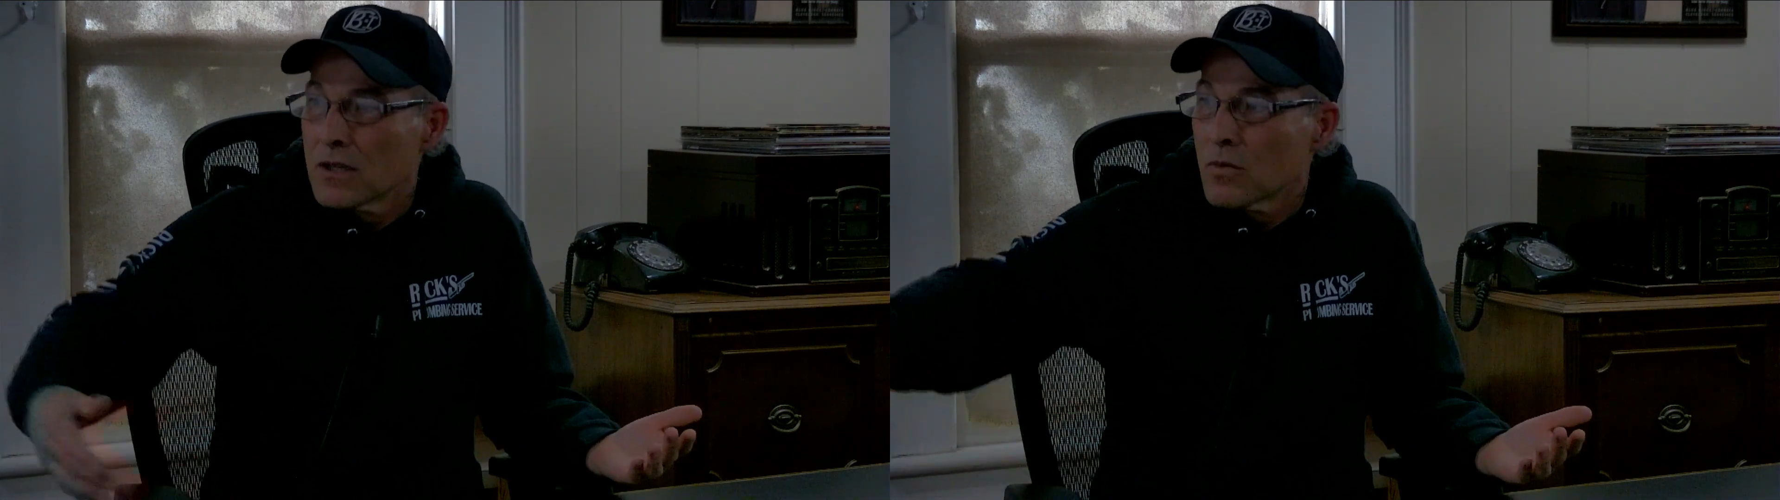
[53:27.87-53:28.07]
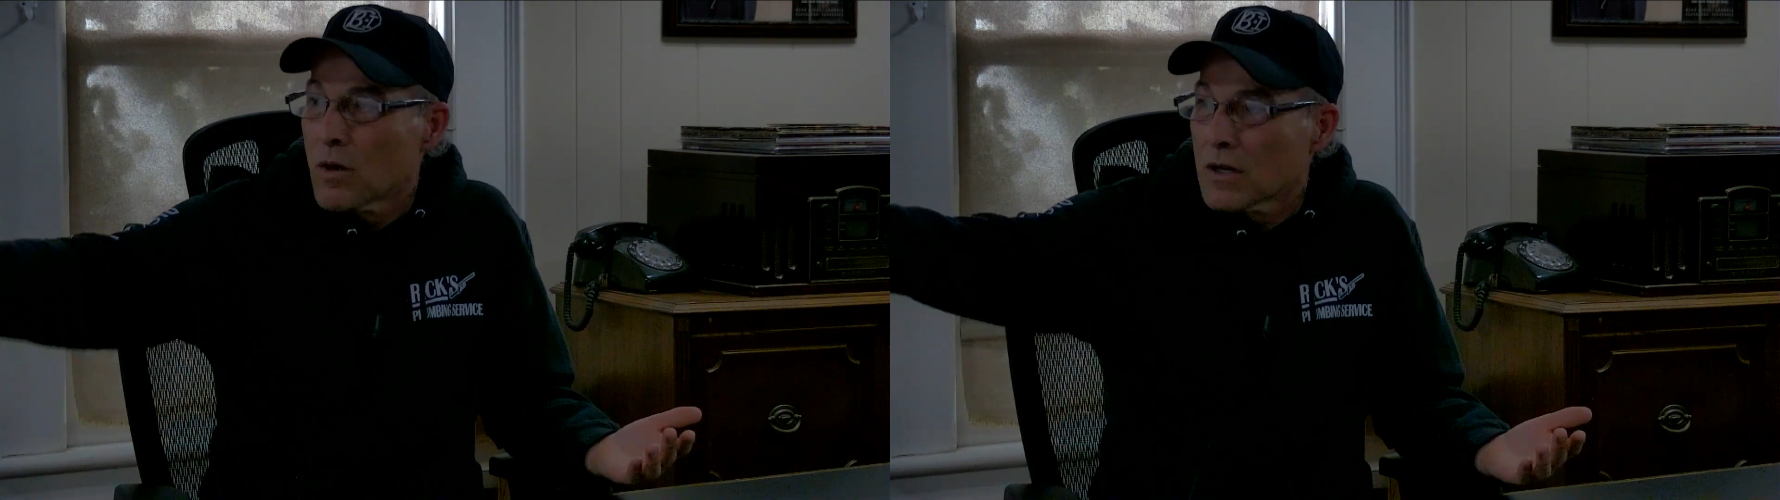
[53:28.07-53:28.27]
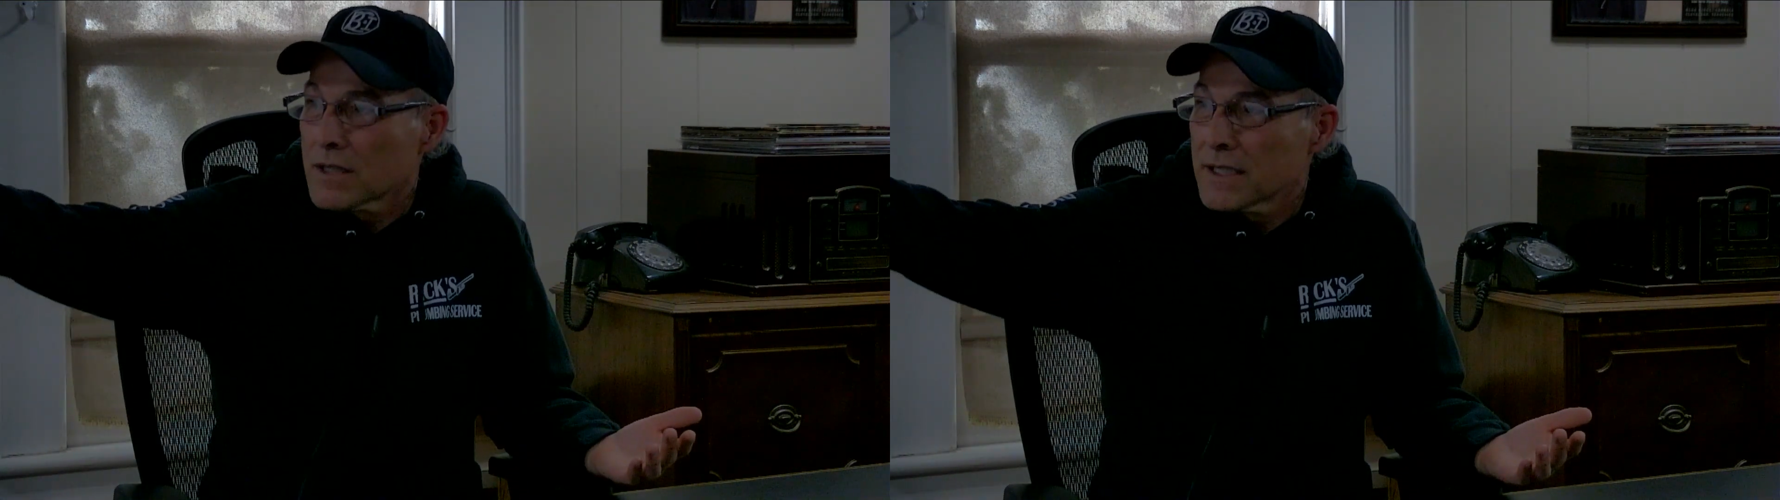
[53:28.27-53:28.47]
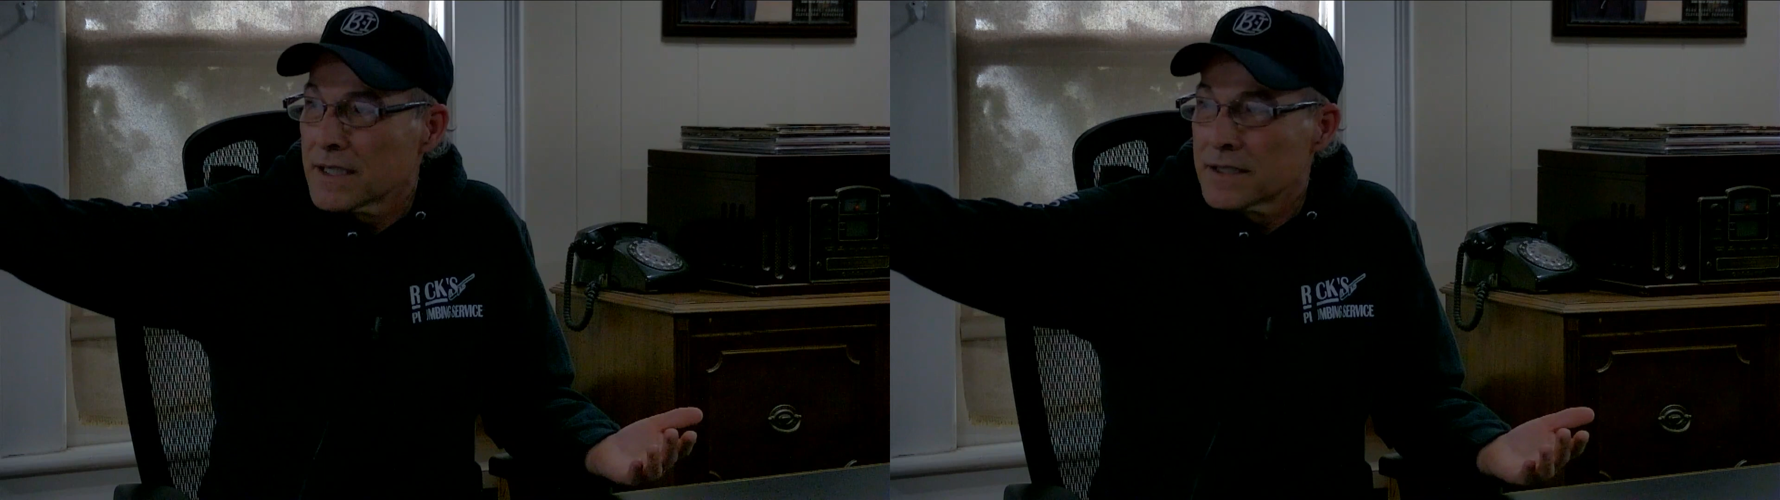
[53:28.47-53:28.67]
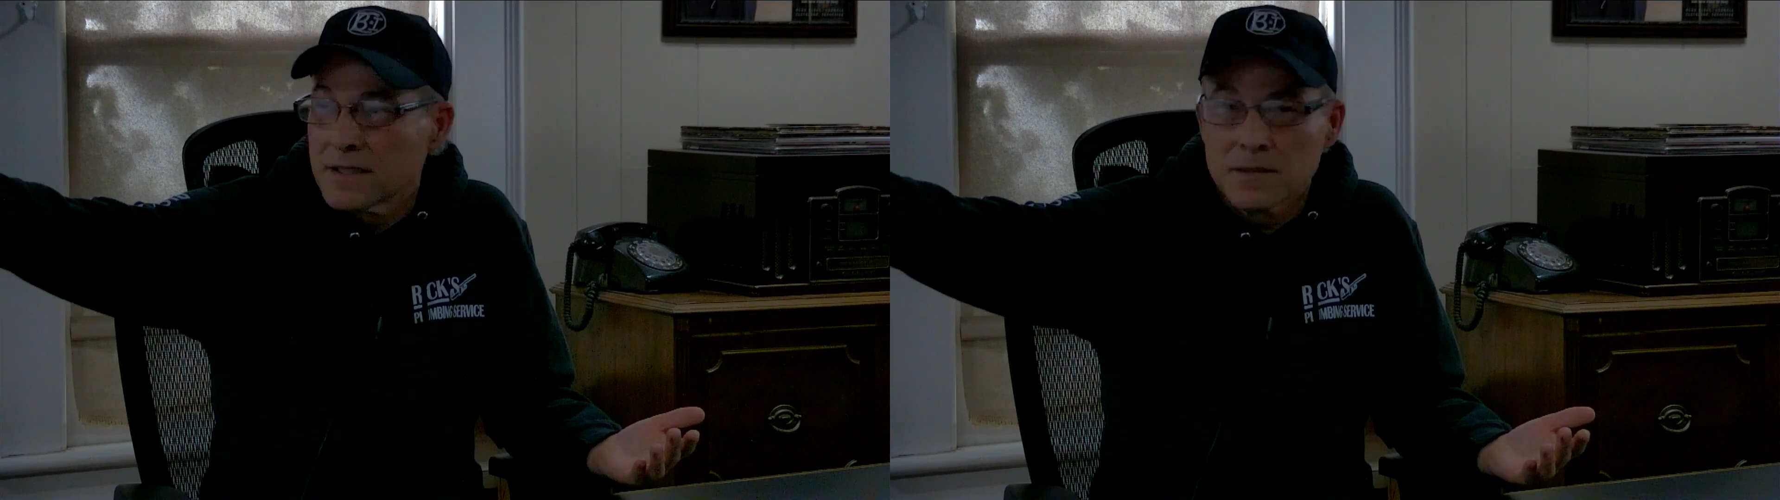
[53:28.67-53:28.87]
walking
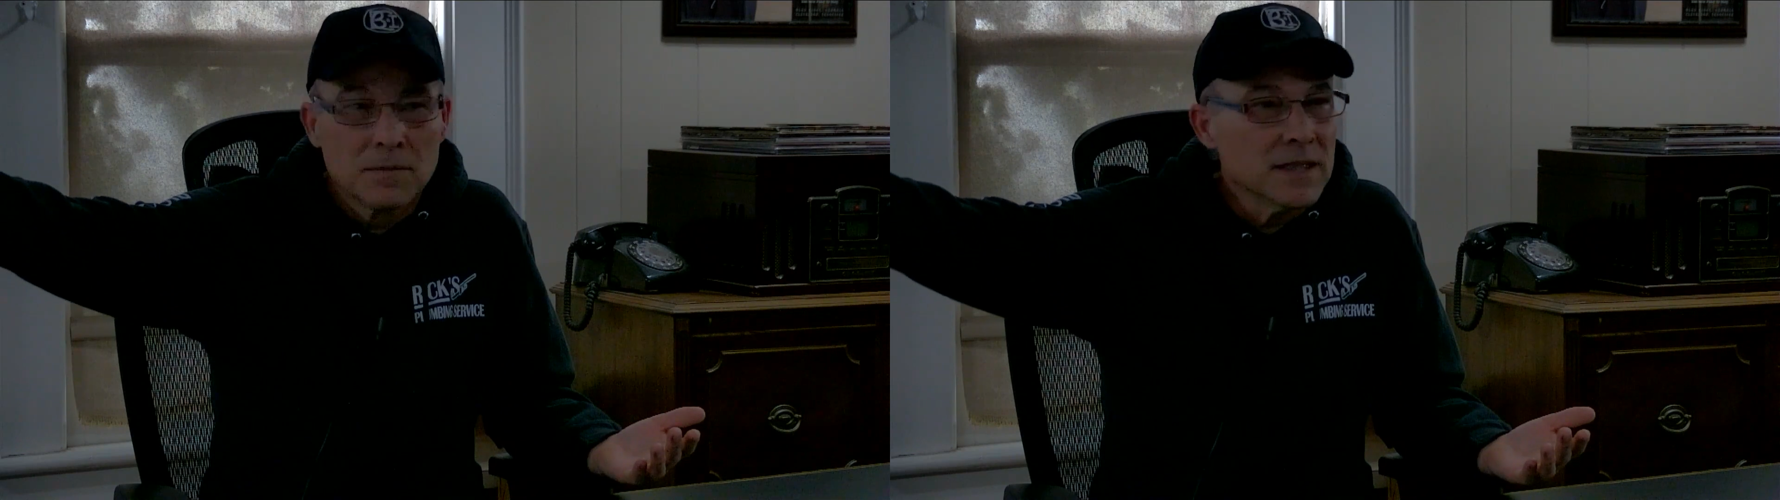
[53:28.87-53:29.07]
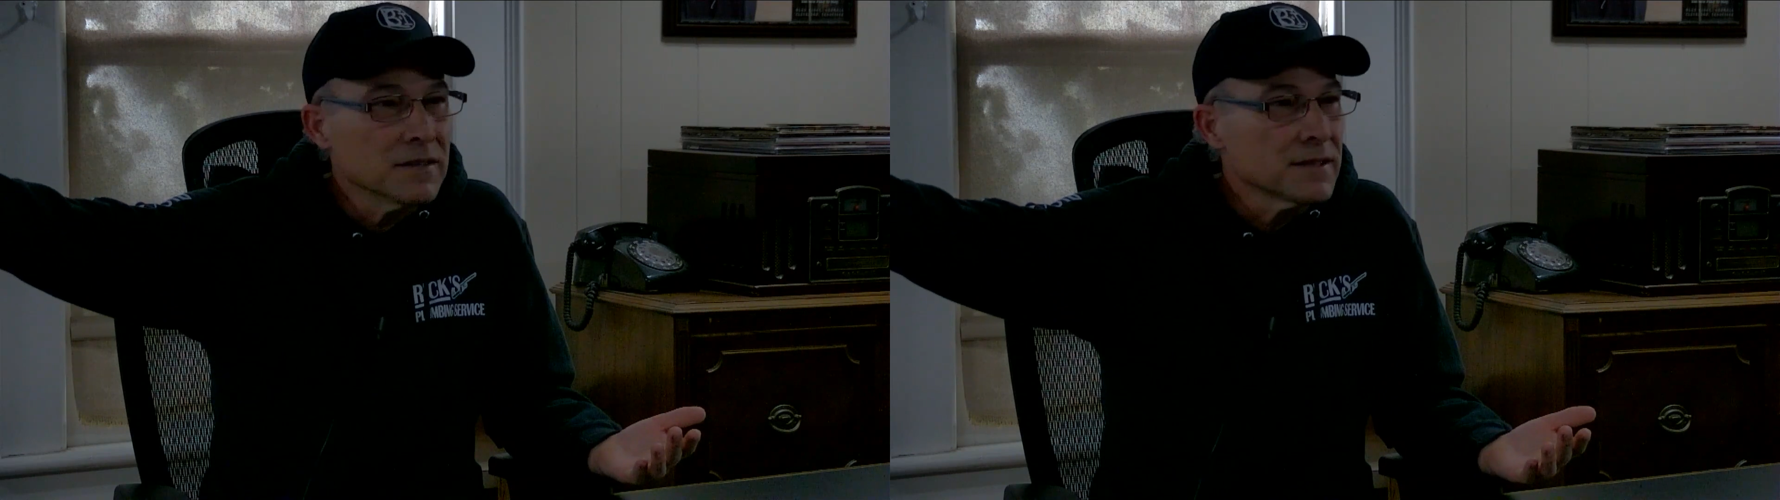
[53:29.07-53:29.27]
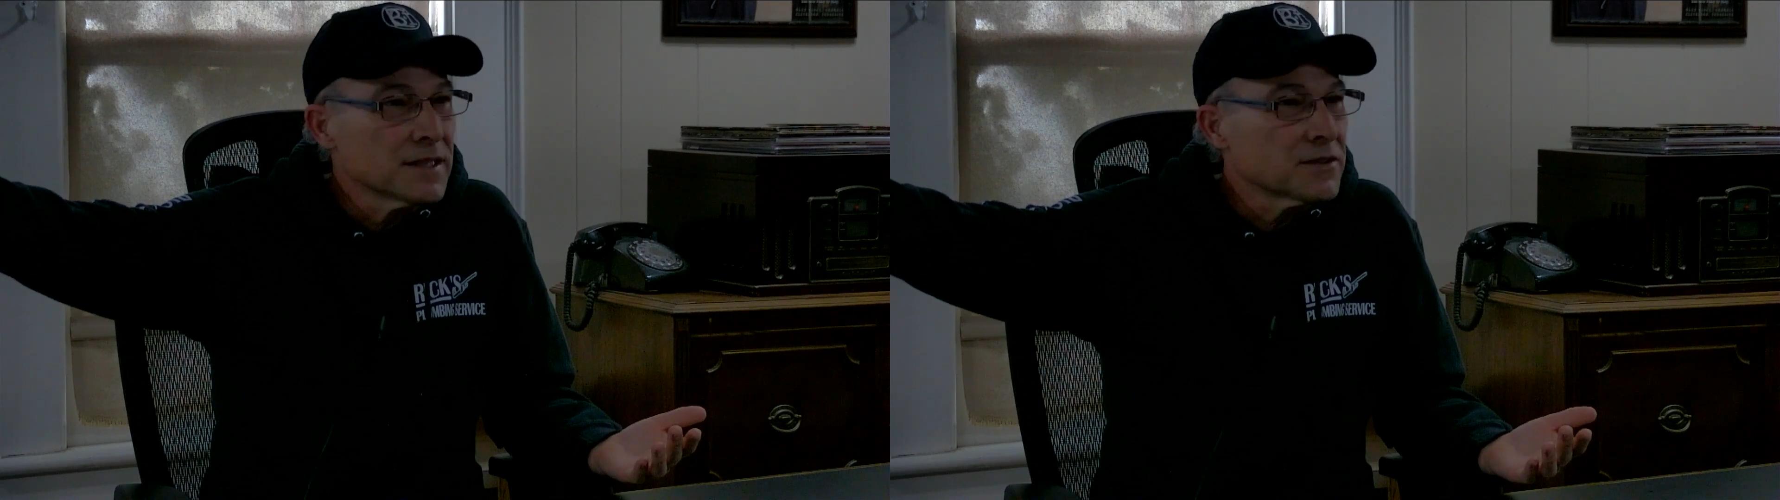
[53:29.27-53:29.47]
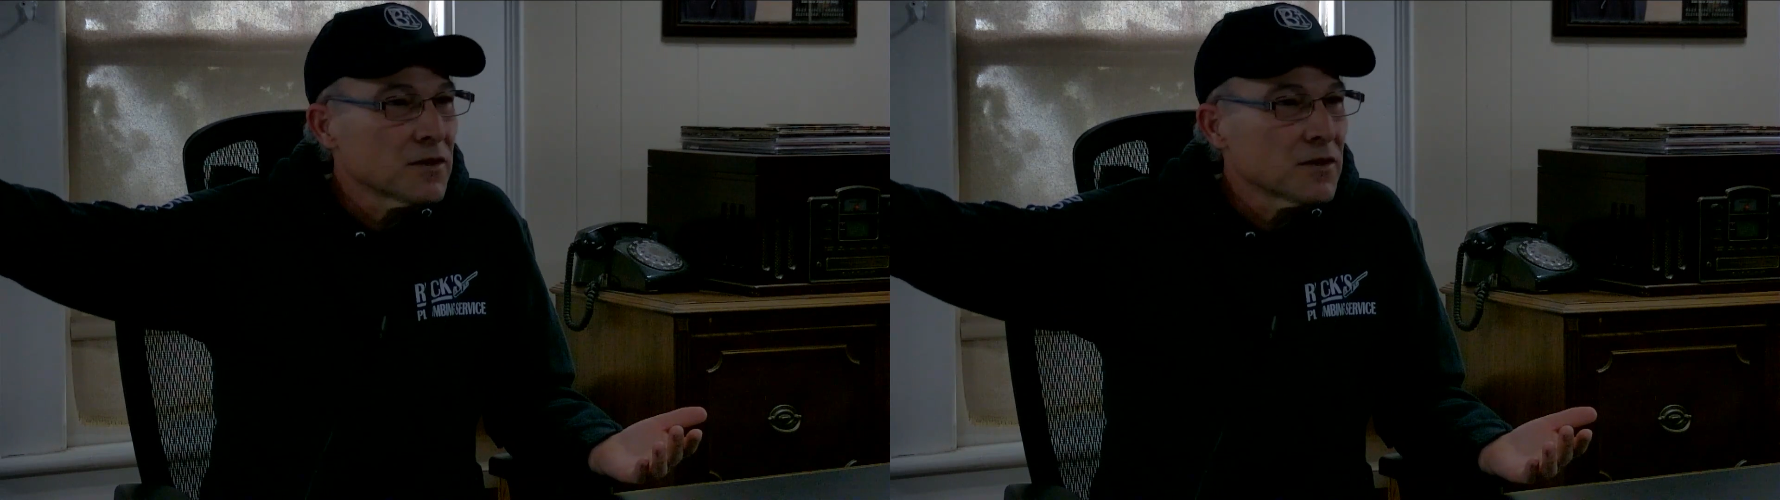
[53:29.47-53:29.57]
into the building. So